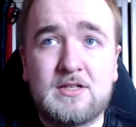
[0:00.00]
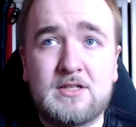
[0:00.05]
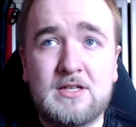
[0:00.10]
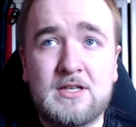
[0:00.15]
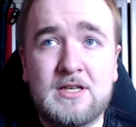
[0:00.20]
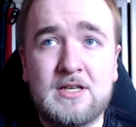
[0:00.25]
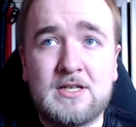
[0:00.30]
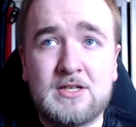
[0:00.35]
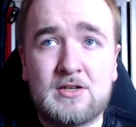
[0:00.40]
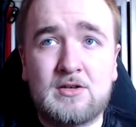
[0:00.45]
It
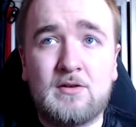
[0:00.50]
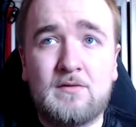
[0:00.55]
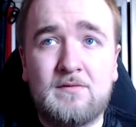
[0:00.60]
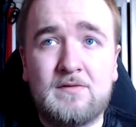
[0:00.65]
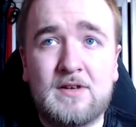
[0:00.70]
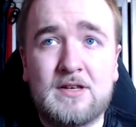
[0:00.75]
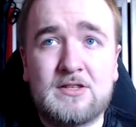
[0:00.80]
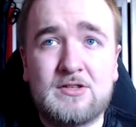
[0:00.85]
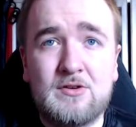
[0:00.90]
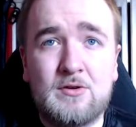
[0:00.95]
is a
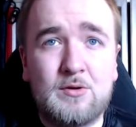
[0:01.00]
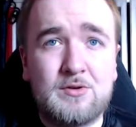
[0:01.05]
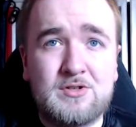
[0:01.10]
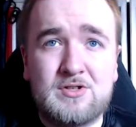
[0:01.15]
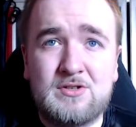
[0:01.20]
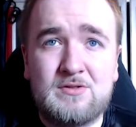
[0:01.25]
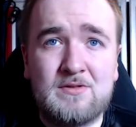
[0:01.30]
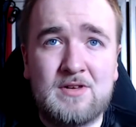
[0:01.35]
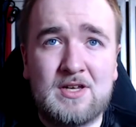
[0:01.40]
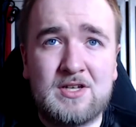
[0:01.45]
conflict. You got
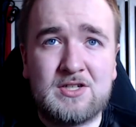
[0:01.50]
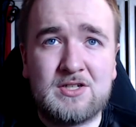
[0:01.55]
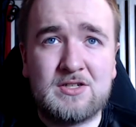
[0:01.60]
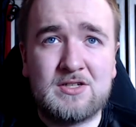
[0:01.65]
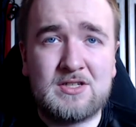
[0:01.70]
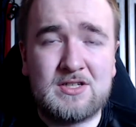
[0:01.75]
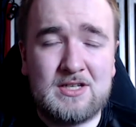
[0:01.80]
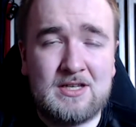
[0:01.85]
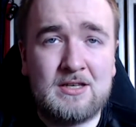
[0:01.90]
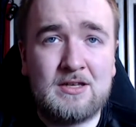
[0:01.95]
two
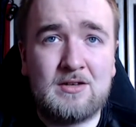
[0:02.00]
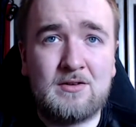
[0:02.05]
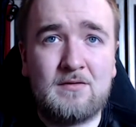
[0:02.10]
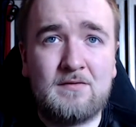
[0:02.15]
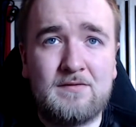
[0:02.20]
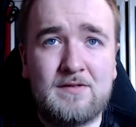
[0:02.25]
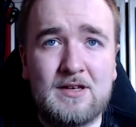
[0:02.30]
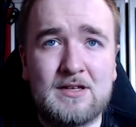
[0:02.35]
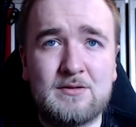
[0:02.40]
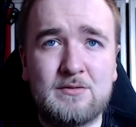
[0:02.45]
nations in
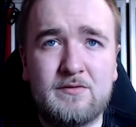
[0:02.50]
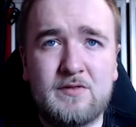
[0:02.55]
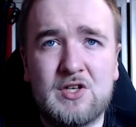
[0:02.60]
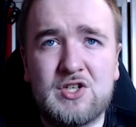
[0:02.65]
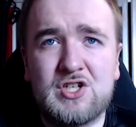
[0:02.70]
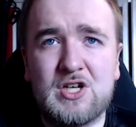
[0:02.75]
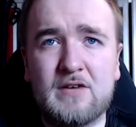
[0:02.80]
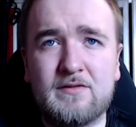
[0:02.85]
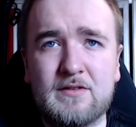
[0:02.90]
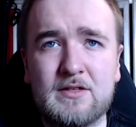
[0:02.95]
conflict with each
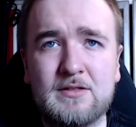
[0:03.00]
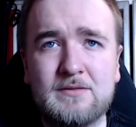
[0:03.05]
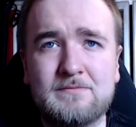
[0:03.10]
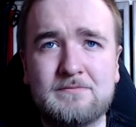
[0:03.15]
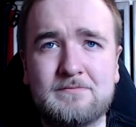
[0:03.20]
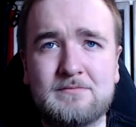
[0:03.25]
other.